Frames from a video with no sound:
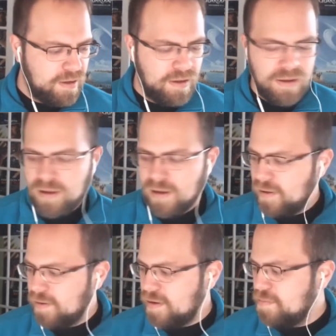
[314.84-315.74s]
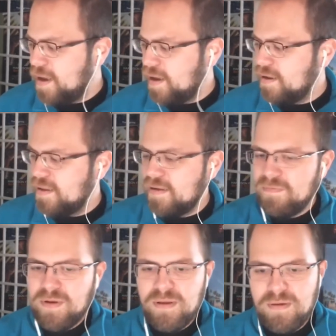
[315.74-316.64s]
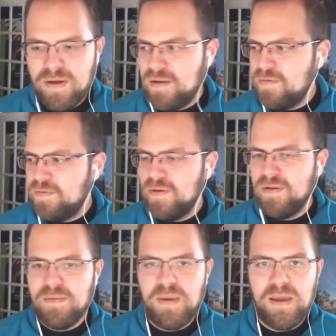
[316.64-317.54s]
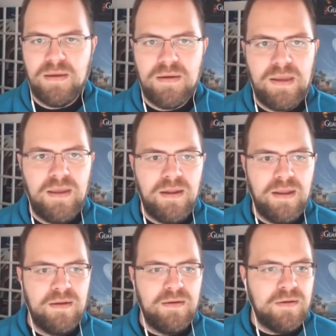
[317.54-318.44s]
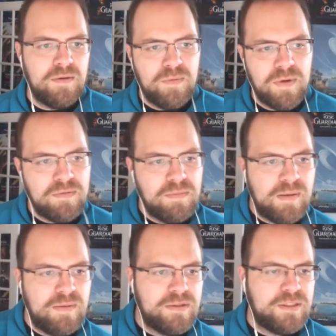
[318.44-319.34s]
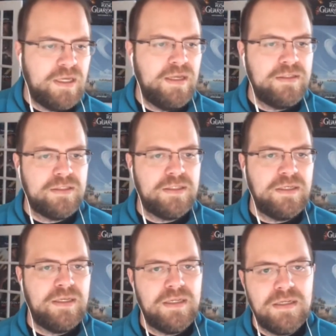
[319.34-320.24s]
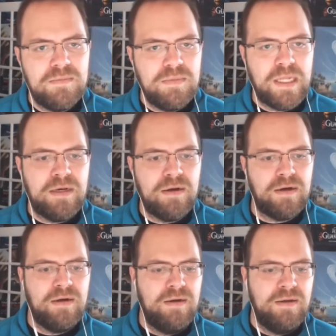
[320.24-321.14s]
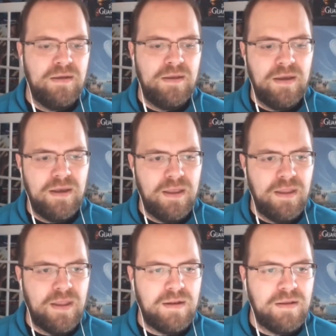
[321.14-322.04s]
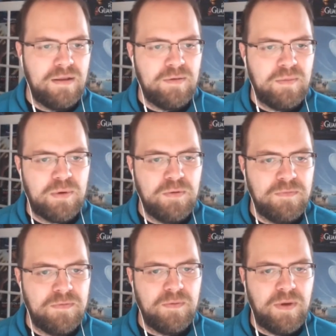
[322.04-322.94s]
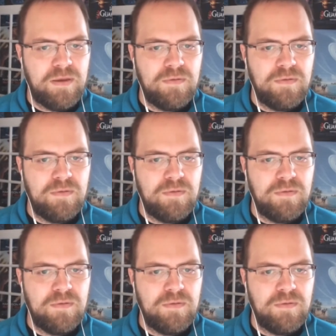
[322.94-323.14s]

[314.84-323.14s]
looking back on that video, how do you feel about it, and what's maybe changed in Blender that has improved the way you rig?